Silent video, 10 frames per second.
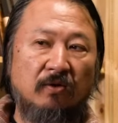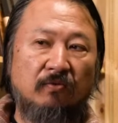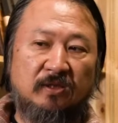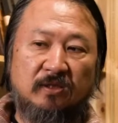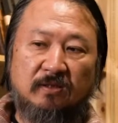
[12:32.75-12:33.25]

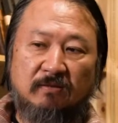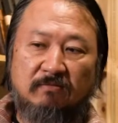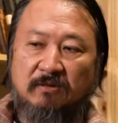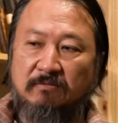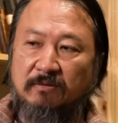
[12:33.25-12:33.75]
Which is,
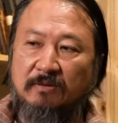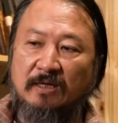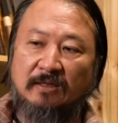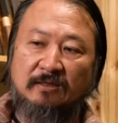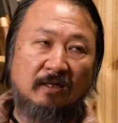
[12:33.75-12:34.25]

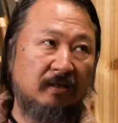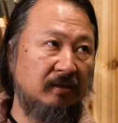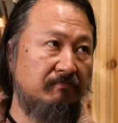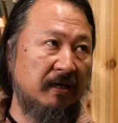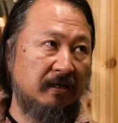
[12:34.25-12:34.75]
like I say,
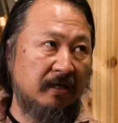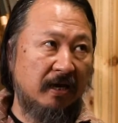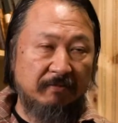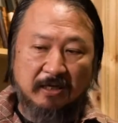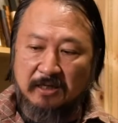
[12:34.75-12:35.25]
it's very
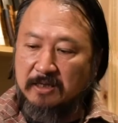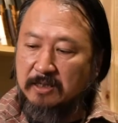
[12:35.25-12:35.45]
heavy.